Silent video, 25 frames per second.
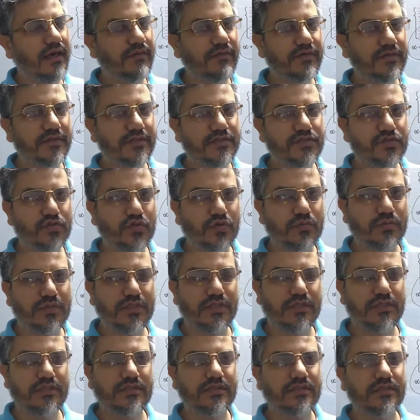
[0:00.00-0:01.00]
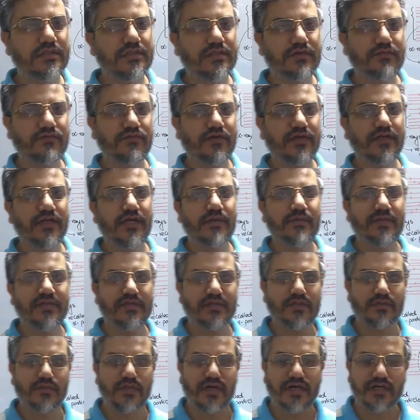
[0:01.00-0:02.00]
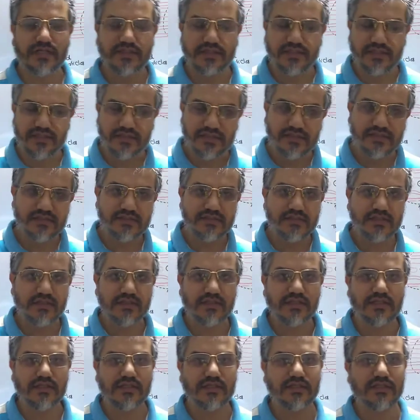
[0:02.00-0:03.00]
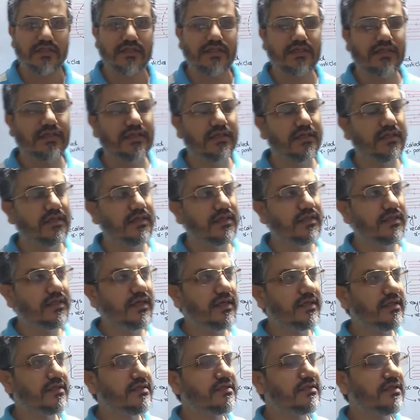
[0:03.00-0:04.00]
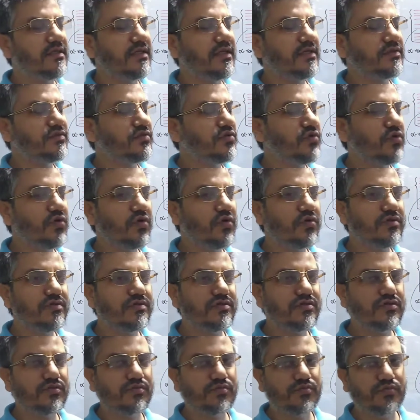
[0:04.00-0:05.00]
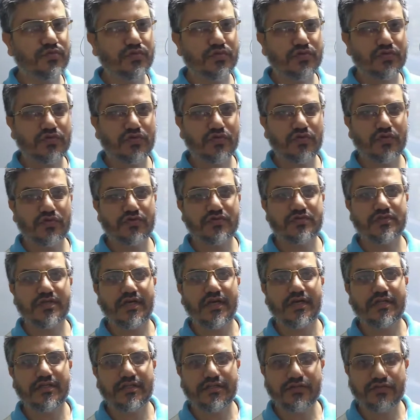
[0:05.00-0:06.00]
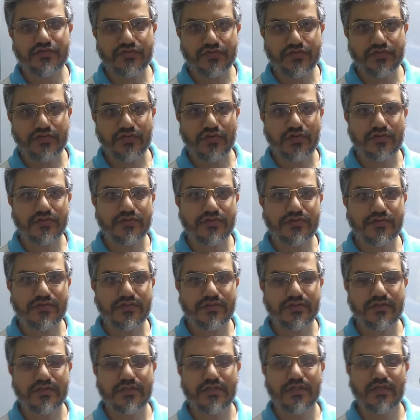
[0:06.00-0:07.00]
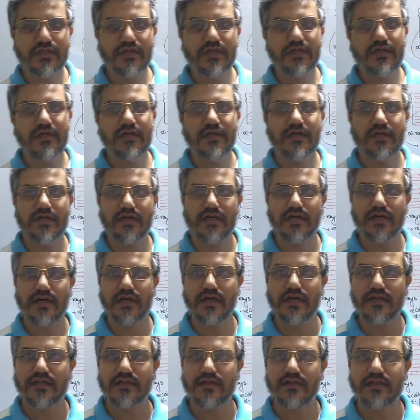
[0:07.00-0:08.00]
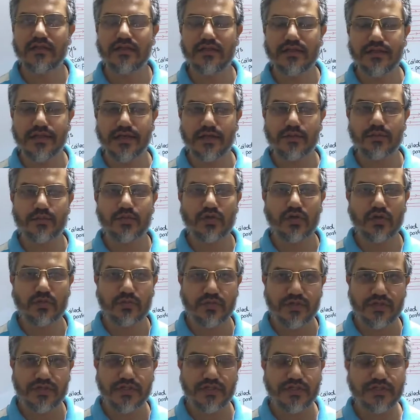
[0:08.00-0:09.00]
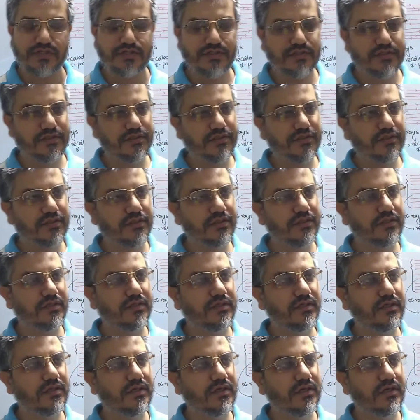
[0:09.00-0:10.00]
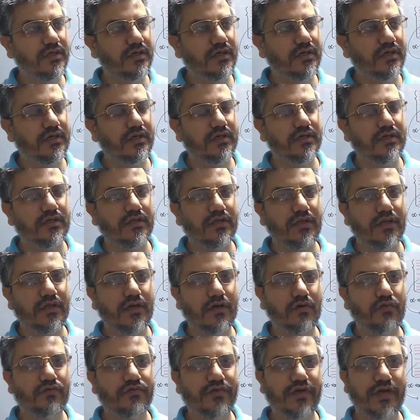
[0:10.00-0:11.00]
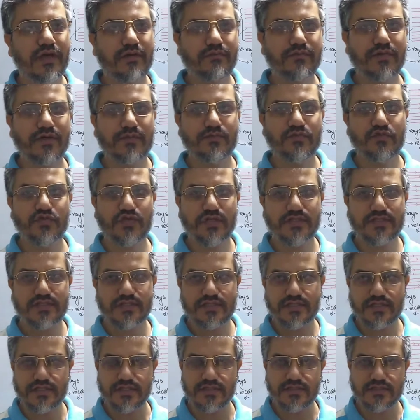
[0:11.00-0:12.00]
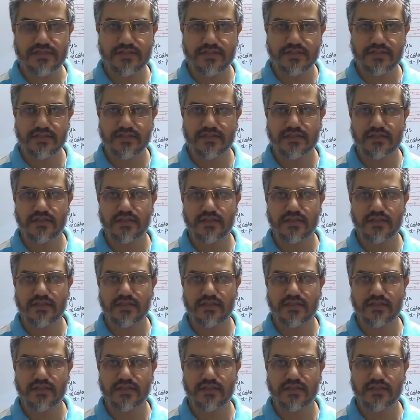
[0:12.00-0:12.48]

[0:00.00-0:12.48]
Having discovered the fundamental particles, that is electrons, protons and neutrons and their properties, now we have come to a stage